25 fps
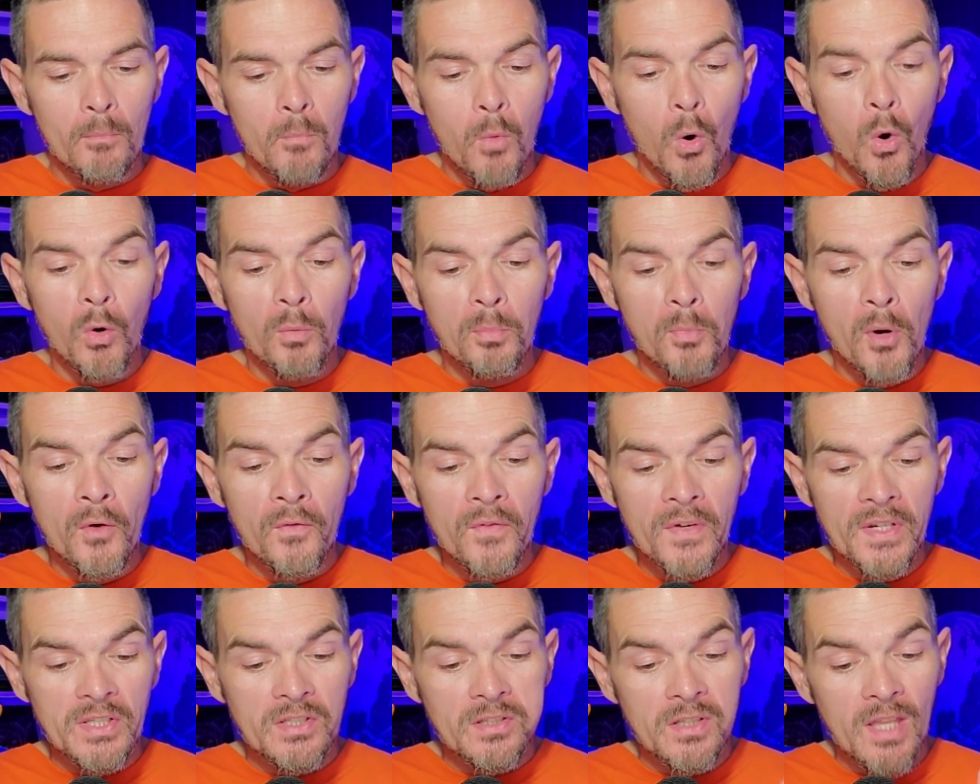More
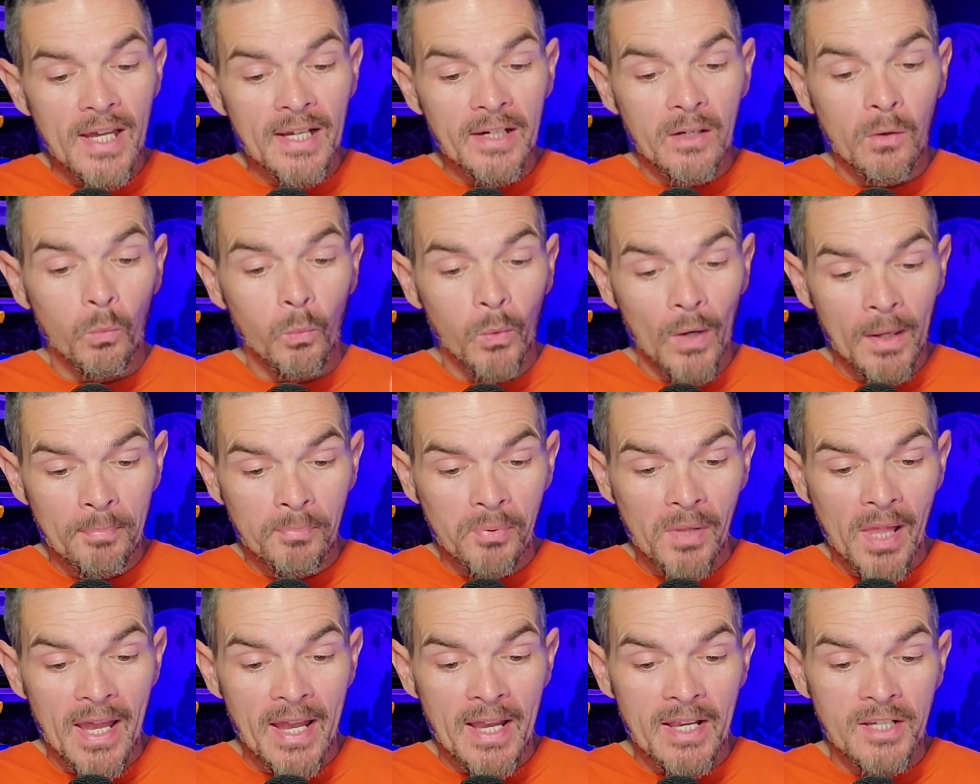movies like
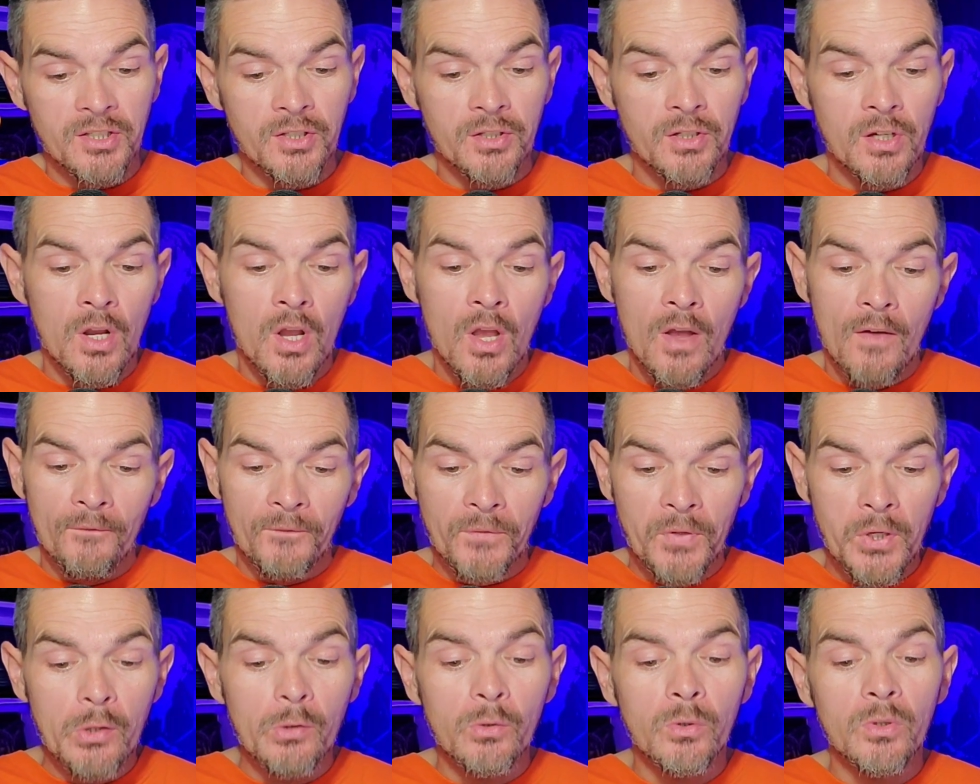Whiplash,
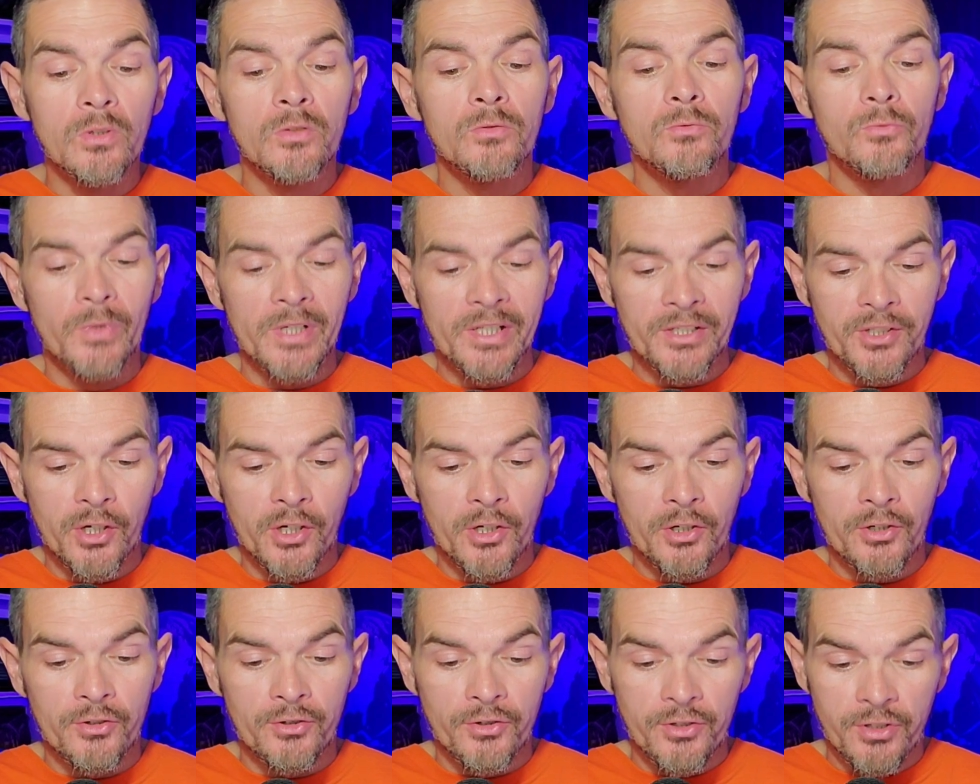fewer
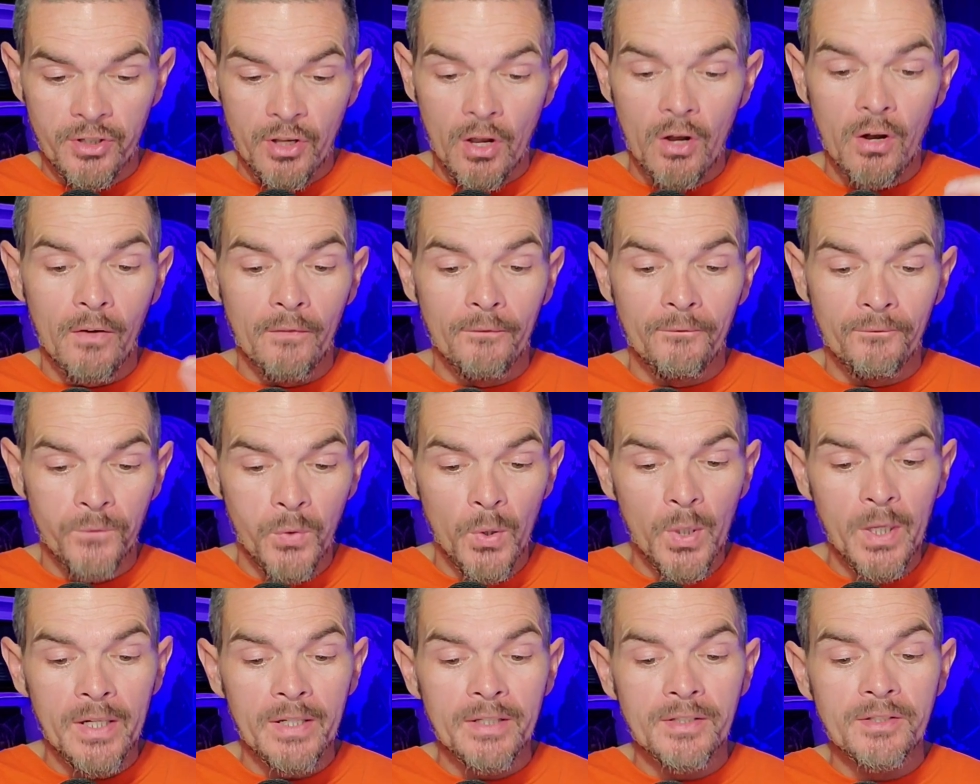returns of
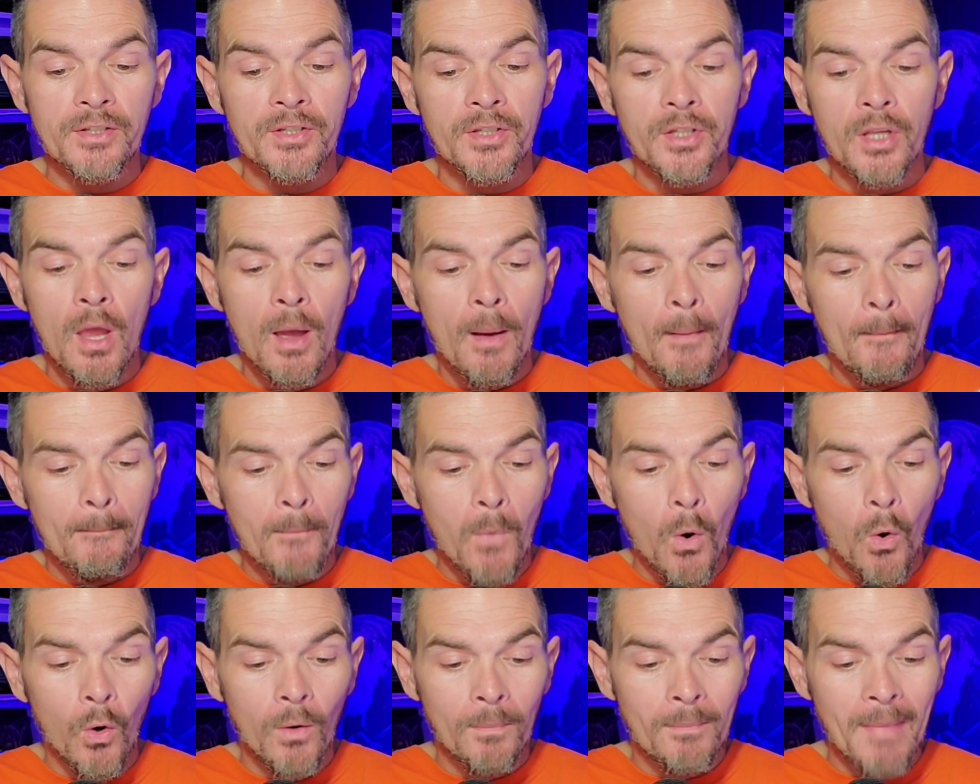Friends,
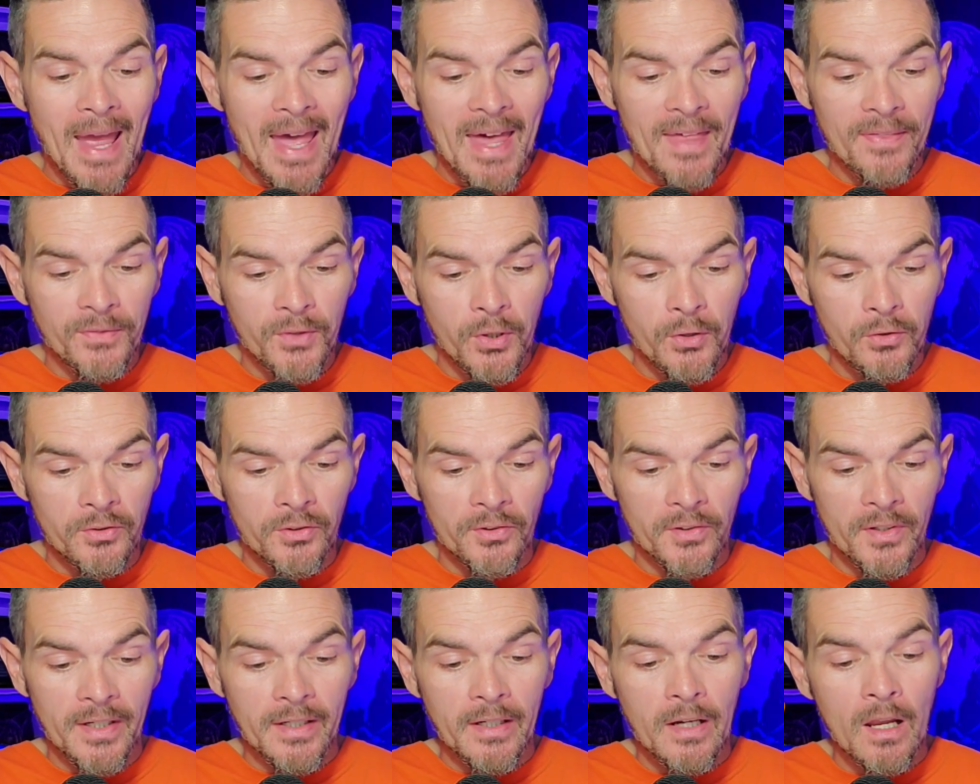more math
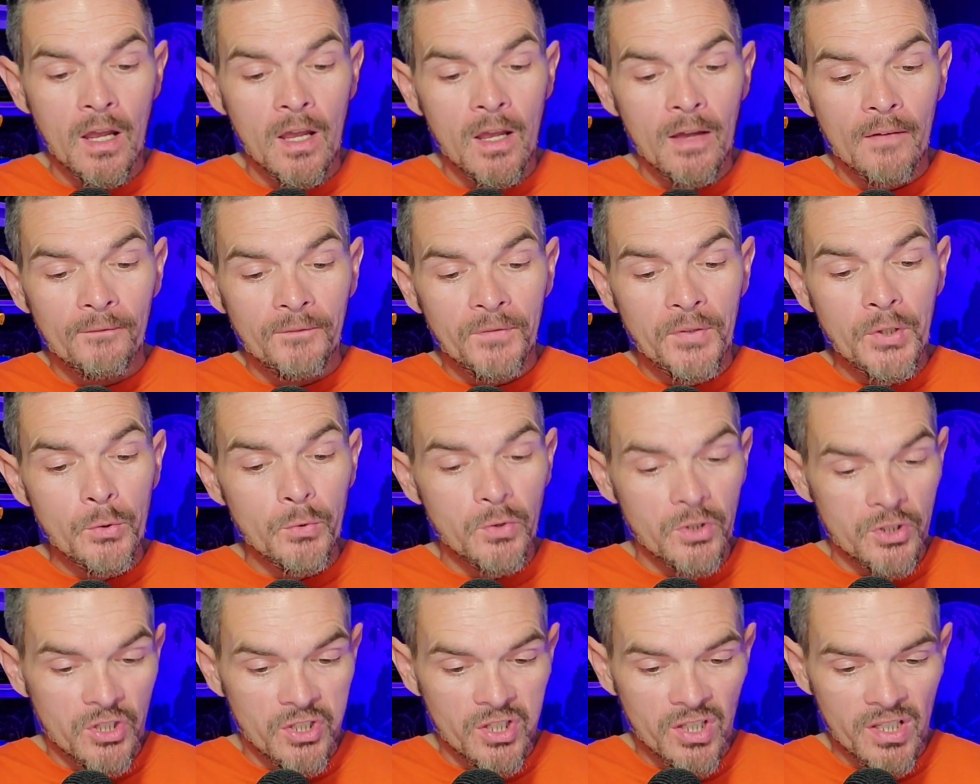tutoring,
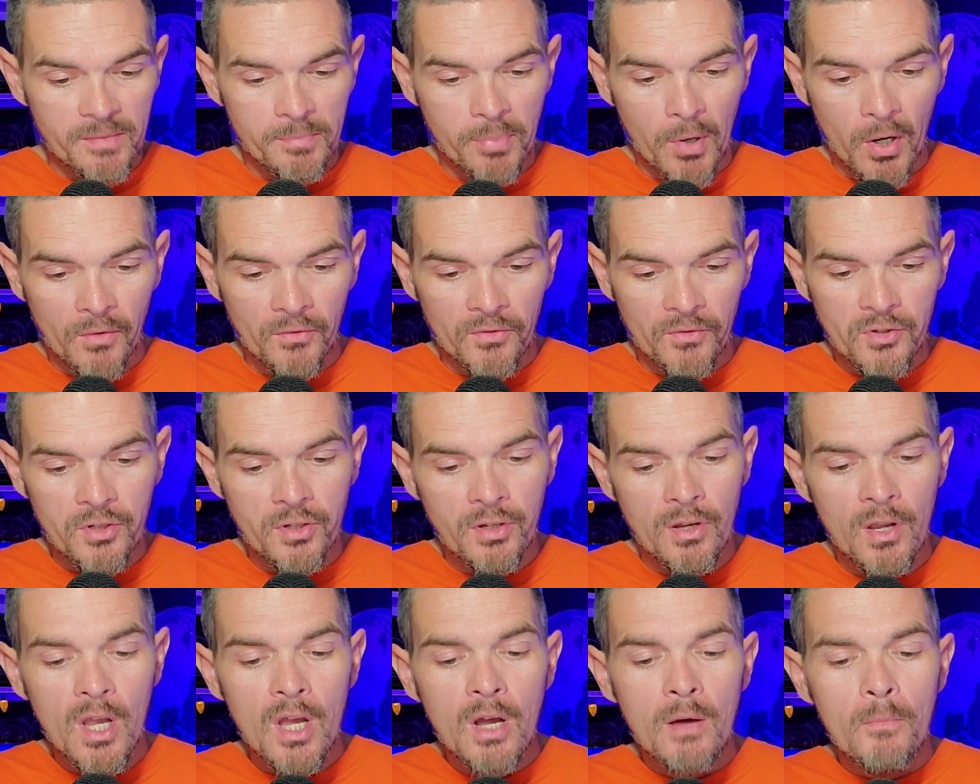fewer sleepovers,